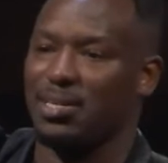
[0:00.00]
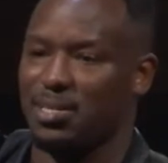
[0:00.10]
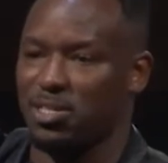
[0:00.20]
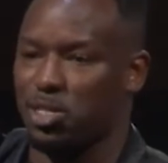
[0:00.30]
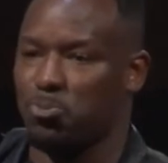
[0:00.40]

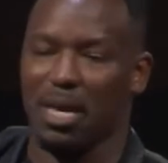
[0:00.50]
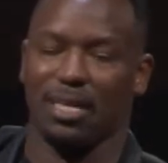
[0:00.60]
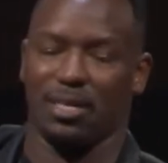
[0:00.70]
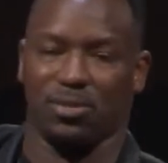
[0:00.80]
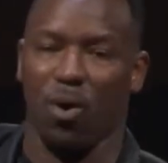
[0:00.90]
this and
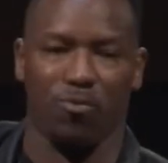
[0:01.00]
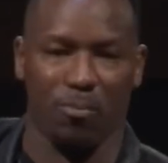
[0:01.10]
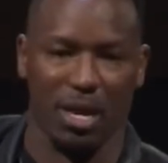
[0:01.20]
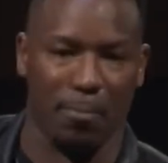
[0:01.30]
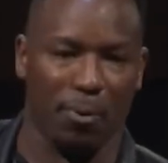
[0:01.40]
speak this over
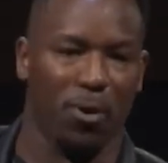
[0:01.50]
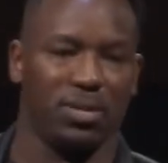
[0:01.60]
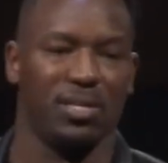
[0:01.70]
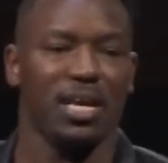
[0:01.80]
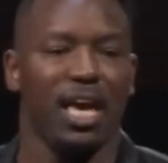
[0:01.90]
me in
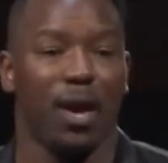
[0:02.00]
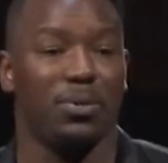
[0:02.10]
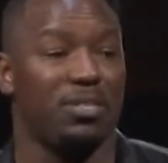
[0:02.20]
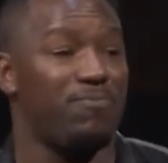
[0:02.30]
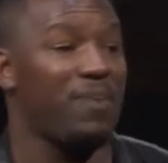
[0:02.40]
boldness. It
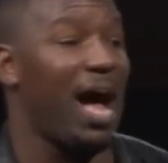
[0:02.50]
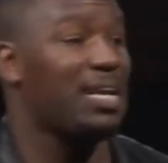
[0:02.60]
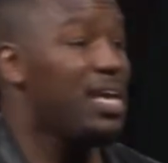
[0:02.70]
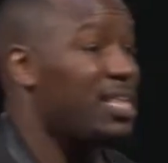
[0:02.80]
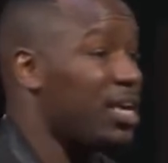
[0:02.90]
was the
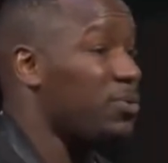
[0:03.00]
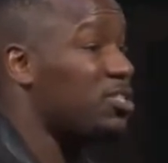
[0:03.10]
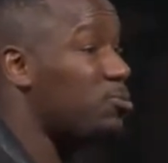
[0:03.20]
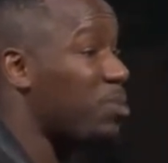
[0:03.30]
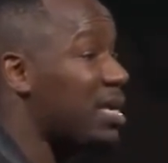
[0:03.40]
fact that he
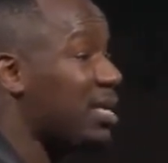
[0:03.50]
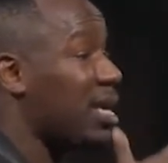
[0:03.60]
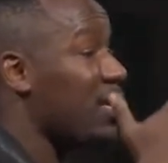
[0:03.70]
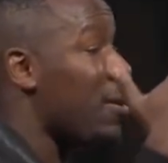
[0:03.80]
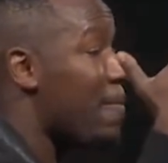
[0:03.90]
was
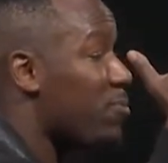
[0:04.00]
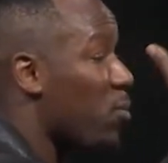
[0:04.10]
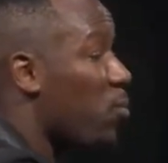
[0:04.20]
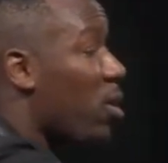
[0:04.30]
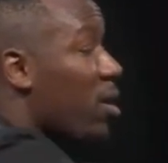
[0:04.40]
speaking the
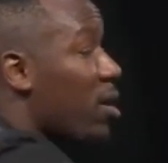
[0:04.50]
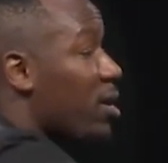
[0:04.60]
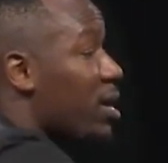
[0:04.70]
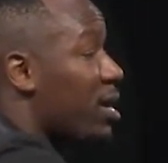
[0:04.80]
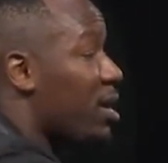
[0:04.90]

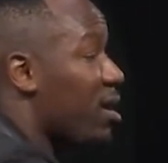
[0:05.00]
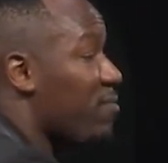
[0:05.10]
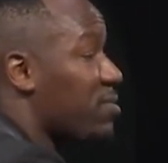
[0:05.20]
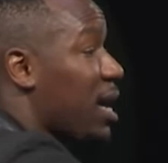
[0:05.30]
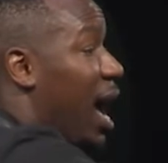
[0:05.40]
word
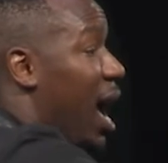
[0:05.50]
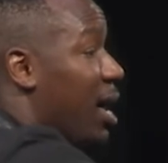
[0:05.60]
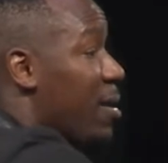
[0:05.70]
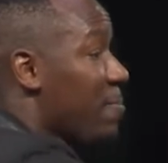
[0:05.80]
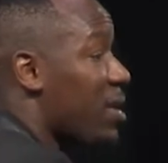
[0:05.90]
of
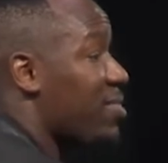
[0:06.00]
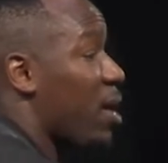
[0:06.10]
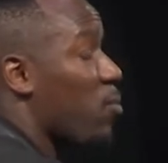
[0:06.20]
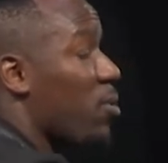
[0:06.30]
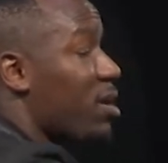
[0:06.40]
God. And
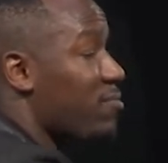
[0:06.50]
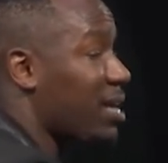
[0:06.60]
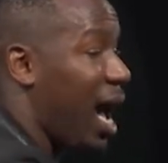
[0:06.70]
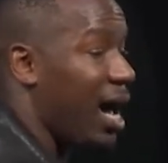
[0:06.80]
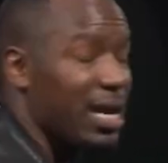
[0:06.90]
that word of
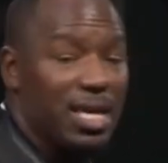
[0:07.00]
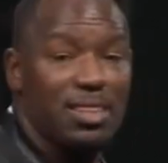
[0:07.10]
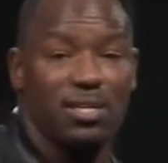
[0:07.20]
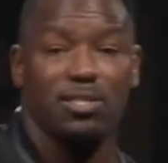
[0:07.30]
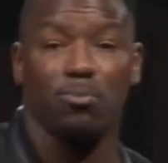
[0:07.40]
God
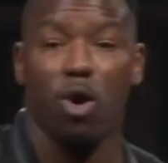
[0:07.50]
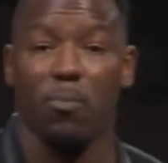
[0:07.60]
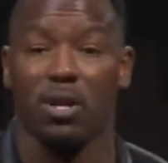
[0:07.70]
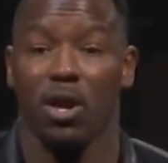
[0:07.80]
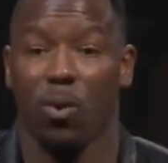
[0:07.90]
in this
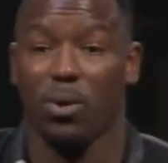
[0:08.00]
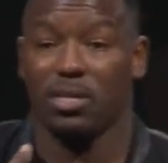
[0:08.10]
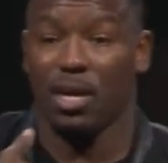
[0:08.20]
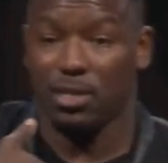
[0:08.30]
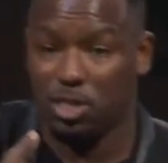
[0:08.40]
moment
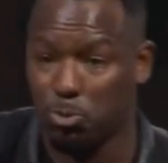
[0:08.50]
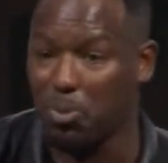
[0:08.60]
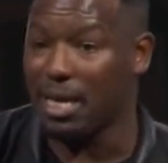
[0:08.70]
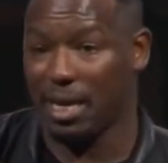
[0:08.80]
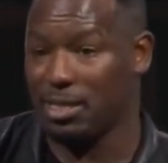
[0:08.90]
was
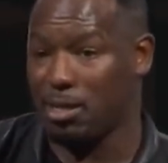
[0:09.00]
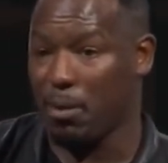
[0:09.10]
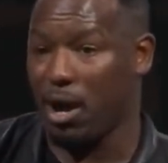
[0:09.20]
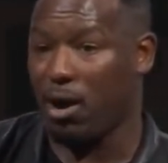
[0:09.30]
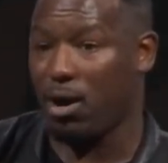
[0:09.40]
speaking to
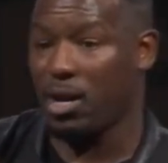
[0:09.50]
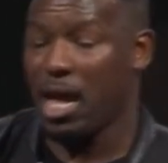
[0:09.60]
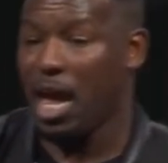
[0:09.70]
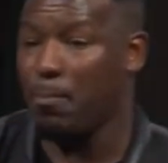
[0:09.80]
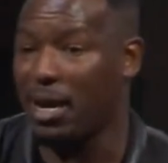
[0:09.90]
my heart
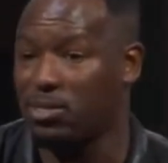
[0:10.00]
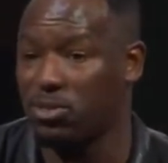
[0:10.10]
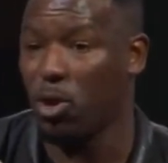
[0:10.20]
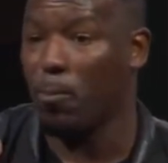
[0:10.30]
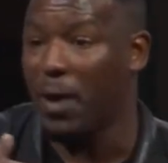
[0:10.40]
and my
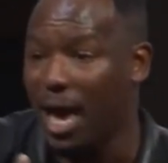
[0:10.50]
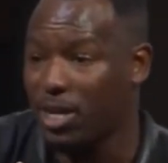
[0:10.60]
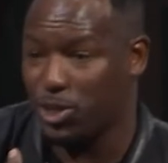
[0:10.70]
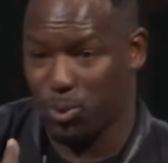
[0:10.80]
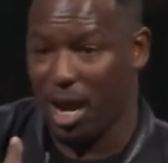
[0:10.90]
soul,
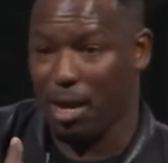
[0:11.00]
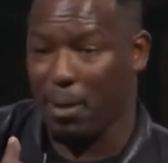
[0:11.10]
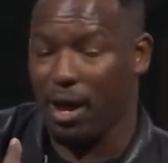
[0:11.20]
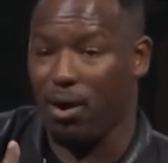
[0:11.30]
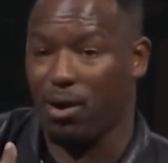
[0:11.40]
penetrating
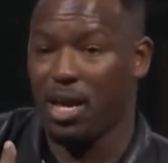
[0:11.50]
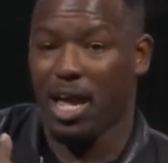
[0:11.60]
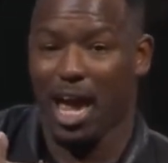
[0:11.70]
my heart